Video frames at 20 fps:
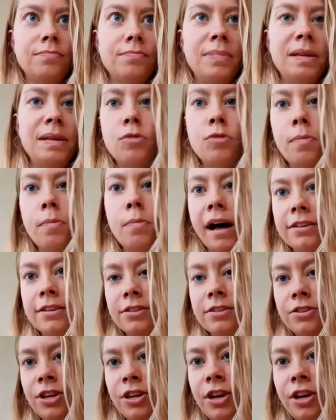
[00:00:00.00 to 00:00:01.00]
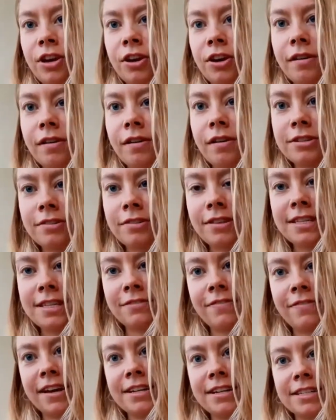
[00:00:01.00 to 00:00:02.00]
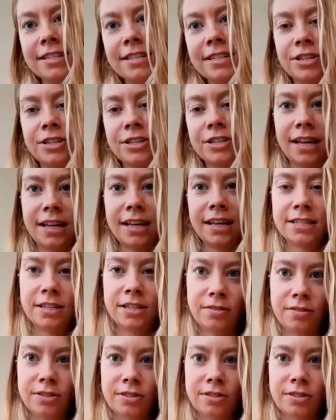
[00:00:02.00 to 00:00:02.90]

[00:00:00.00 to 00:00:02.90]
be mobile so she can go out to these events that she likes to do.